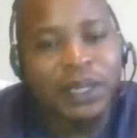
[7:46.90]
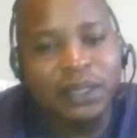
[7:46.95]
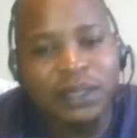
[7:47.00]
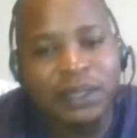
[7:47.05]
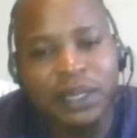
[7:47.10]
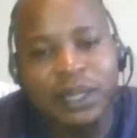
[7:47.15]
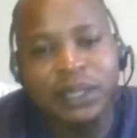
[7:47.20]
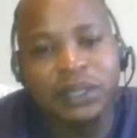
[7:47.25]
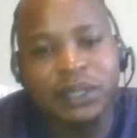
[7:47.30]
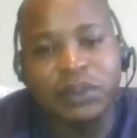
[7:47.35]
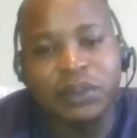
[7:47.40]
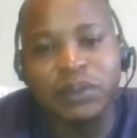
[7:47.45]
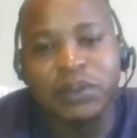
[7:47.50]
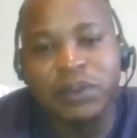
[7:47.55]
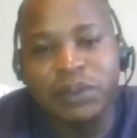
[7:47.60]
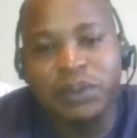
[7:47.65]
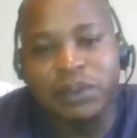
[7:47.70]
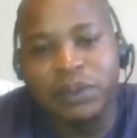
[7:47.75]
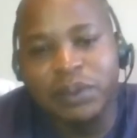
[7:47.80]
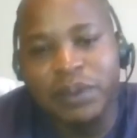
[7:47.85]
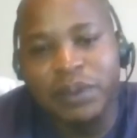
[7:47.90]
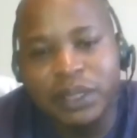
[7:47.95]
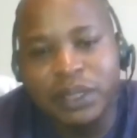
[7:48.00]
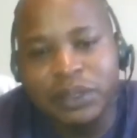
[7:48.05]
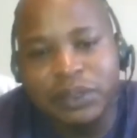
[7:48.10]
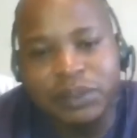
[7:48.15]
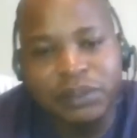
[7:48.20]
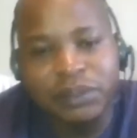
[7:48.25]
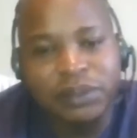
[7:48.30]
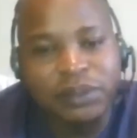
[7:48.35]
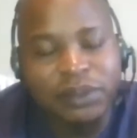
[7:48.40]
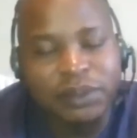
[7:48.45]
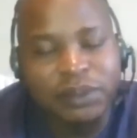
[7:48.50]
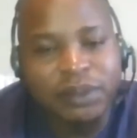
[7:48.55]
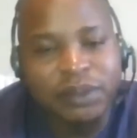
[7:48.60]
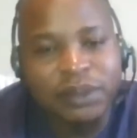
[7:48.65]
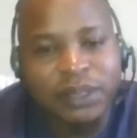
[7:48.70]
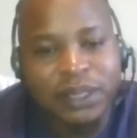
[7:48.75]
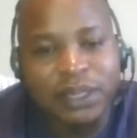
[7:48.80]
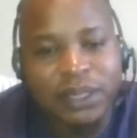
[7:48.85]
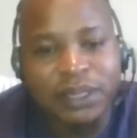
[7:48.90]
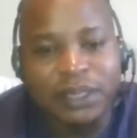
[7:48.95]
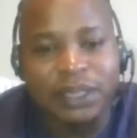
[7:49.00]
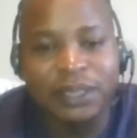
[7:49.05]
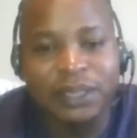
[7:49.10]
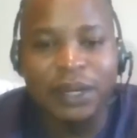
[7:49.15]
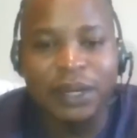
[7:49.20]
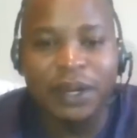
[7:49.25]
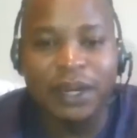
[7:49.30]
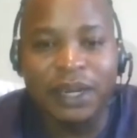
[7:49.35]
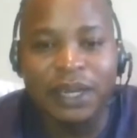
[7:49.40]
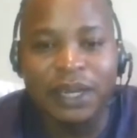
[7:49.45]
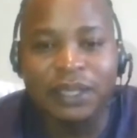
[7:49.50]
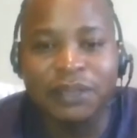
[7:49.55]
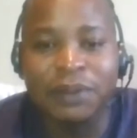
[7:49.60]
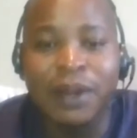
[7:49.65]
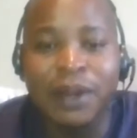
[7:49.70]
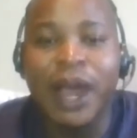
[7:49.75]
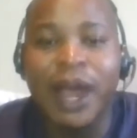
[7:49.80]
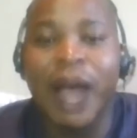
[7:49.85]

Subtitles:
Backstage, you went to this interrogation.